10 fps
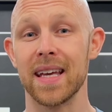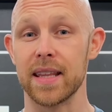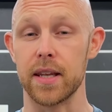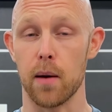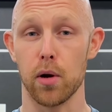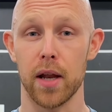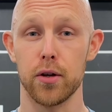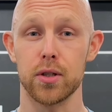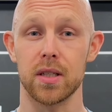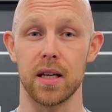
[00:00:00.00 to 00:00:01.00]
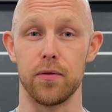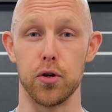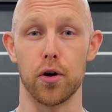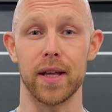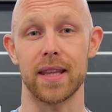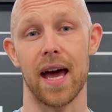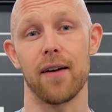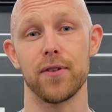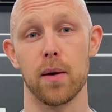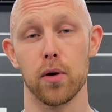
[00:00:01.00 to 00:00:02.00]
The double unders, if you don't yet
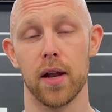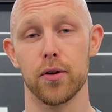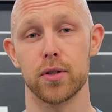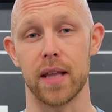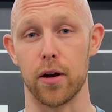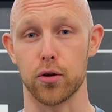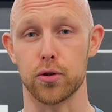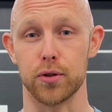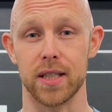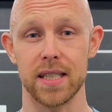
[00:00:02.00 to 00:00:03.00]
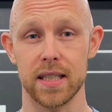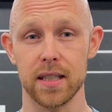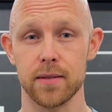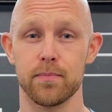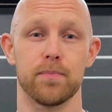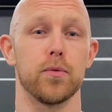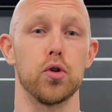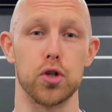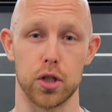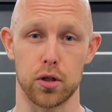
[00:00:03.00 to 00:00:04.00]
have double unders, they're not consistent. You're
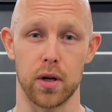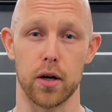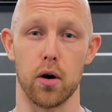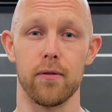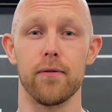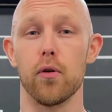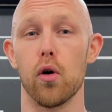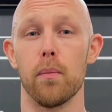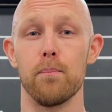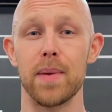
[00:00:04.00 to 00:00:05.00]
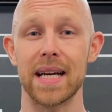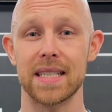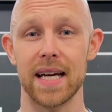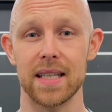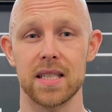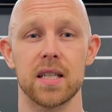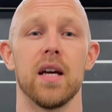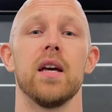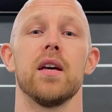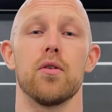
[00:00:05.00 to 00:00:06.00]
just going to go for big sets,
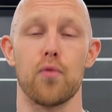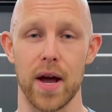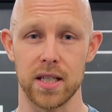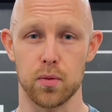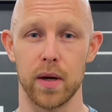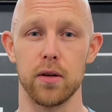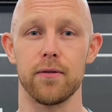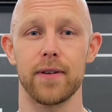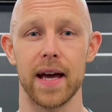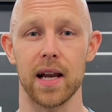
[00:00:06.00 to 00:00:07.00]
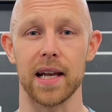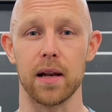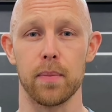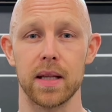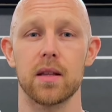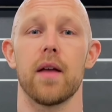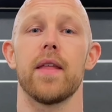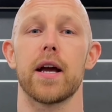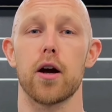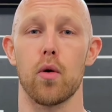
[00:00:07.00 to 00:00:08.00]
rest when you fail a little bit, and
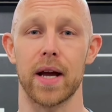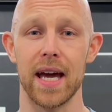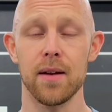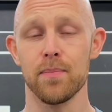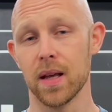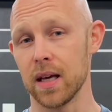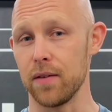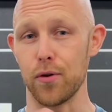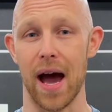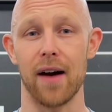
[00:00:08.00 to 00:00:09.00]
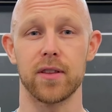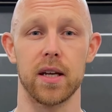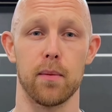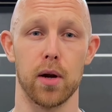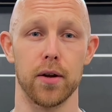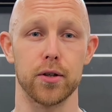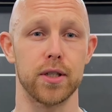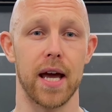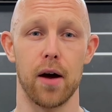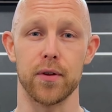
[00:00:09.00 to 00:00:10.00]
then go again. If you have the double unders
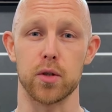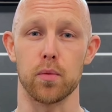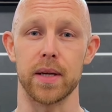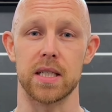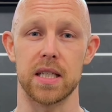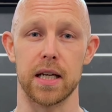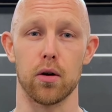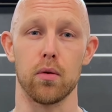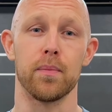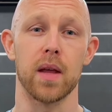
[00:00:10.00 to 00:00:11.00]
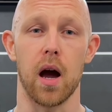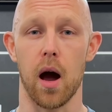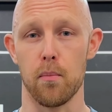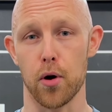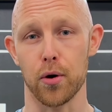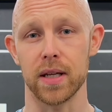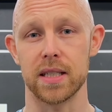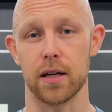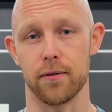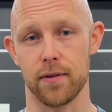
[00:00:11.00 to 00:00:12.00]
down, this will be a single unbroken
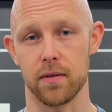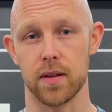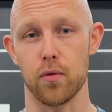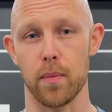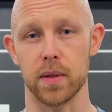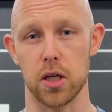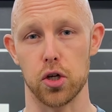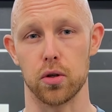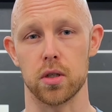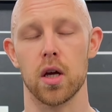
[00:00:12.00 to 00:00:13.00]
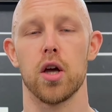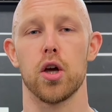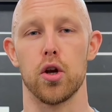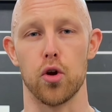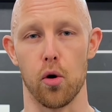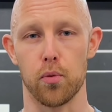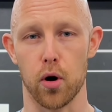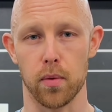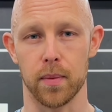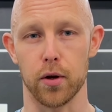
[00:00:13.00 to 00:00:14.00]
set of 50 repetitions, no
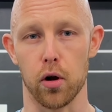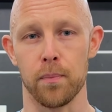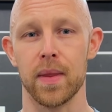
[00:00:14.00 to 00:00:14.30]
problem at all.